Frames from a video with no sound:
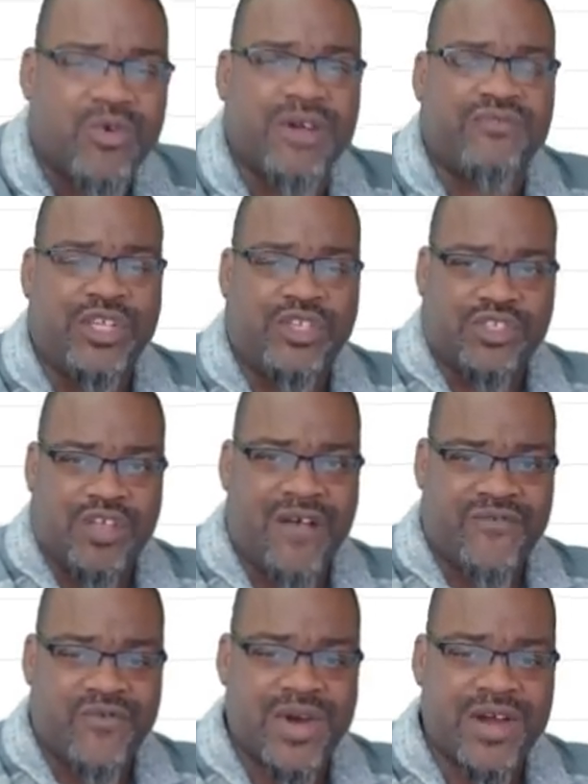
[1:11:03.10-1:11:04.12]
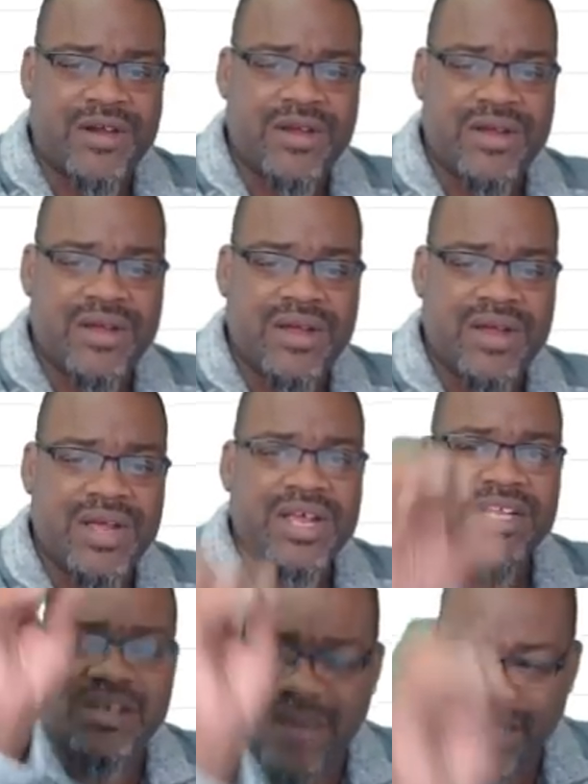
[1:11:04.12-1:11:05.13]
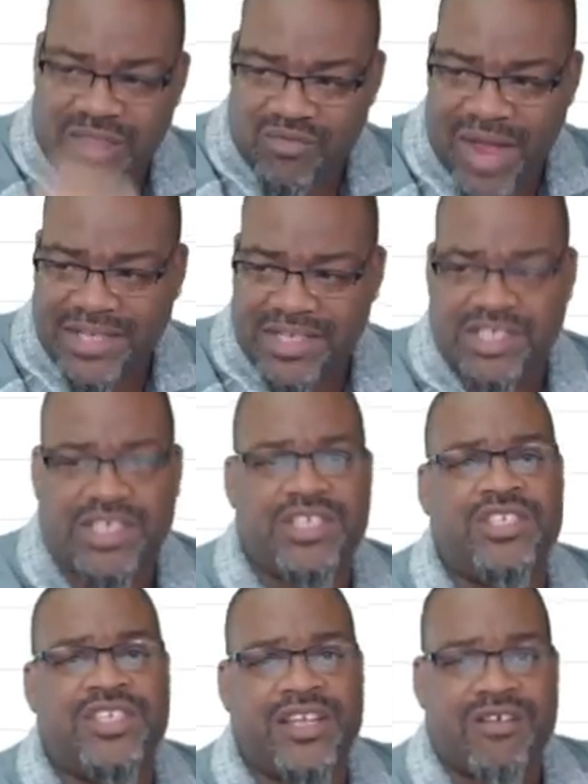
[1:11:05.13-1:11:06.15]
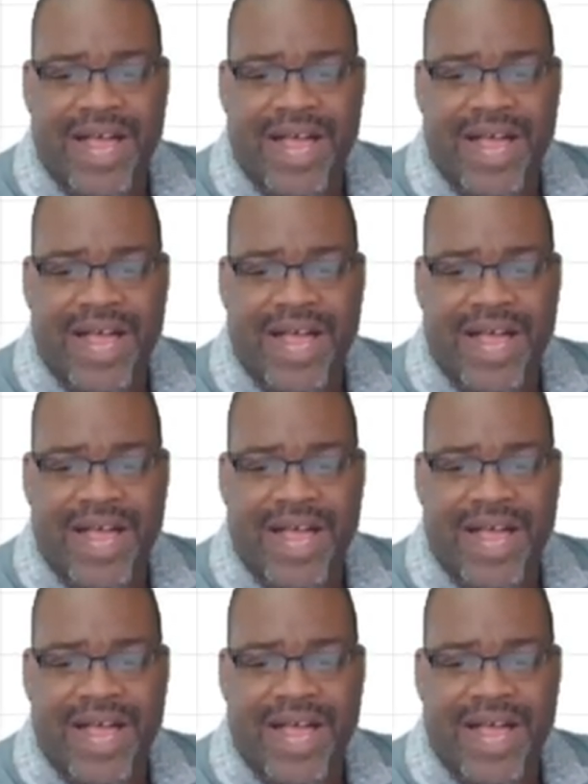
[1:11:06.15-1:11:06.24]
of this software to make the right decisions at